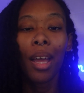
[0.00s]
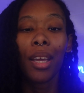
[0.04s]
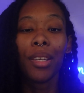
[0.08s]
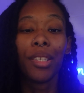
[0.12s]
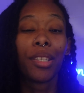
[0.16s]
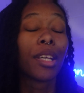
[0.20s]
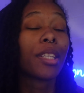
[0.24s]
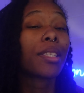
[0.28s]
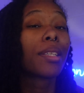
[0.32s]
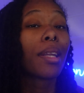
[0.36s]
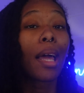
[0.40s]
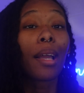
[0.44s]

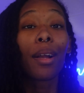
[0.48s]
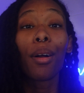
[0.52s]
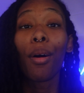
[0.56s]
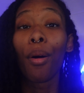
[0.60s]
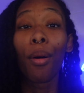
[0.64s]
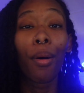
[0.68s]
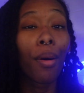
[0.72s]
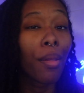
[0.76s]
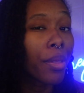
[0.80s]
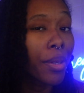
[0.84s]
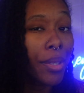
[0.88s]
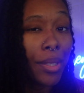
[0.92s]
just like
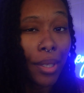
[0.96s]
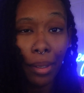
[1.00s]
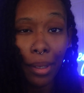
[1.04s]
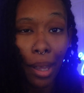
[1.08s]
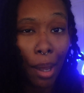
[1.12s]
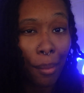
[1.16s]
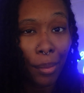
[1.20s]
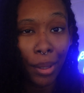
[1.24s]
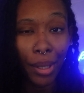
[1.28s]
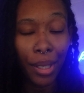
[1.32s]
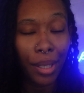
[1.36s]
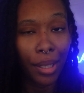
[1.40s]
all the
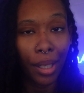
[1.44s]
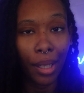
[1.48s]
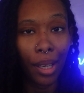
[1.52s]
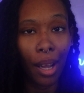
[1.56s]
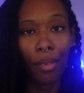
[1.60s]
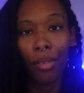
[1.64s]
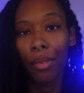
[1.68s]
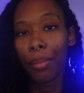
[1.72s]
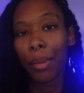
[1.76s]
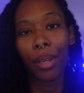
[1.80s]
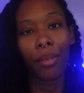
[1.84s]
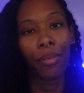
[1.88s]
celebrities and
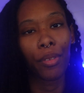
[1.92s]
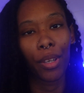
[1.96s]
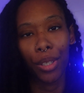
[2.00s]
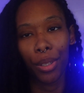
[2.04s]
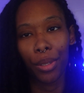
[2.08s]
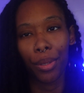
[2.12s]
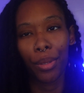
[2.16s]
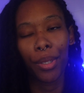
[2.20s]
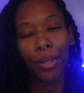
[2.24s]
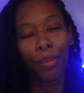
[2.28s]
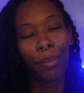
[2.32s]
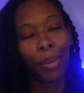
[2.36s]
government
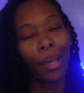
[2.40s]
officials.